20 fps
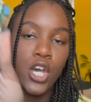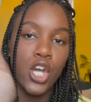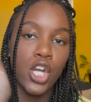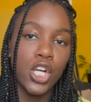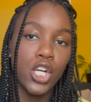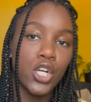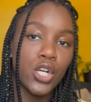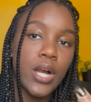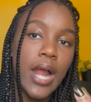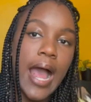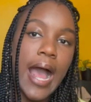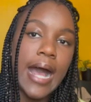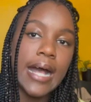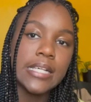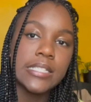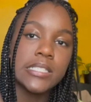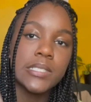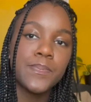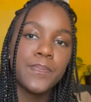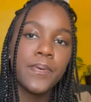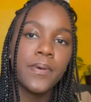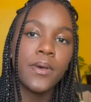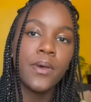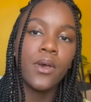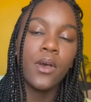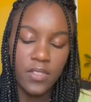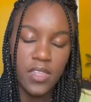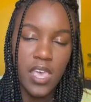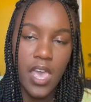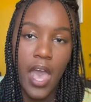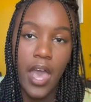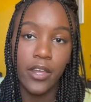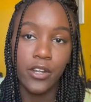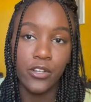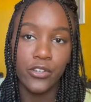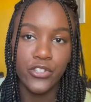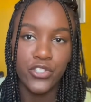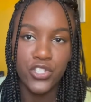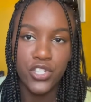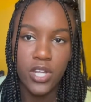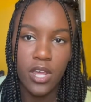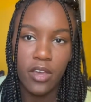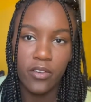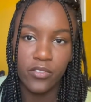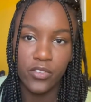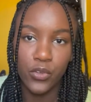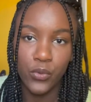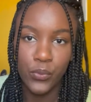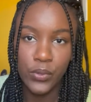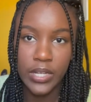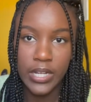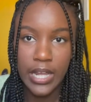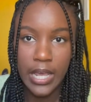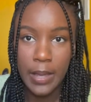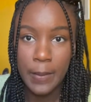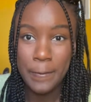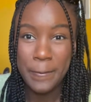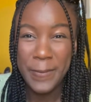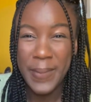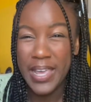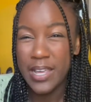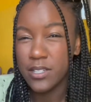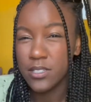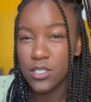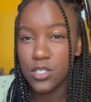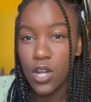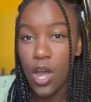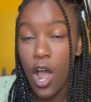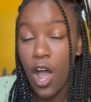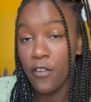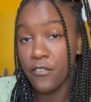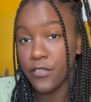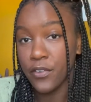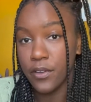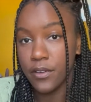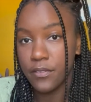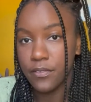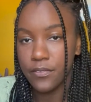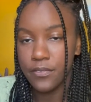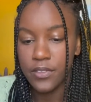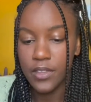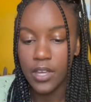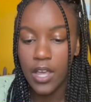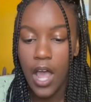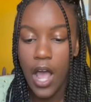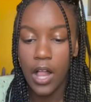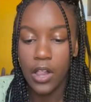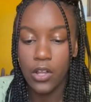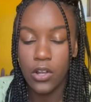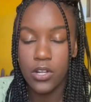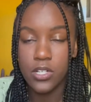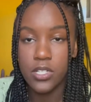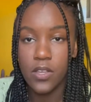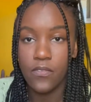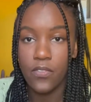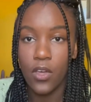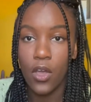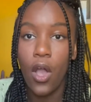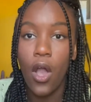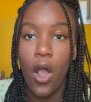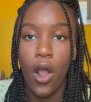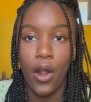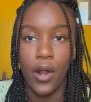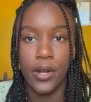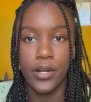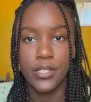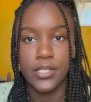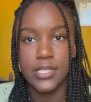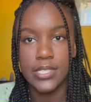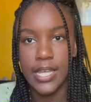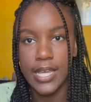grasp the energy of the reading based off of the colors of the cards.